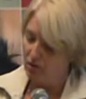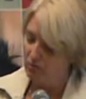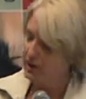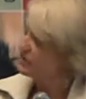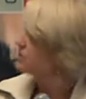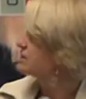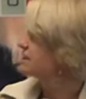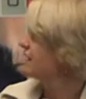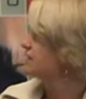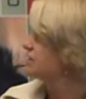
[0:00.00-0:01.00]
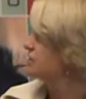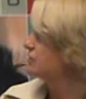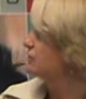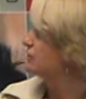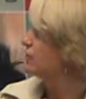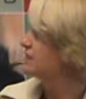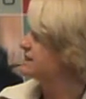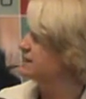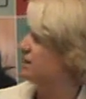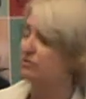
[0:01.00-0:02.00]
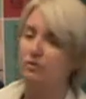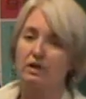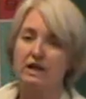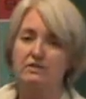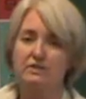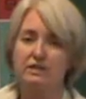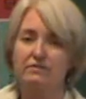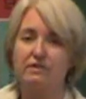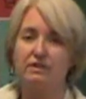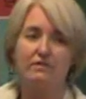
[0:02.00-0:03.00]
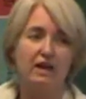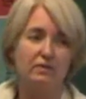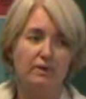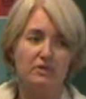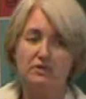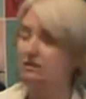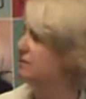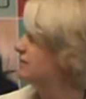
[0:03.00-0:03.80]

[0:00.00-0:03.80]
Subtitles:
We also decided to focus in on 4 countries for the evaluation.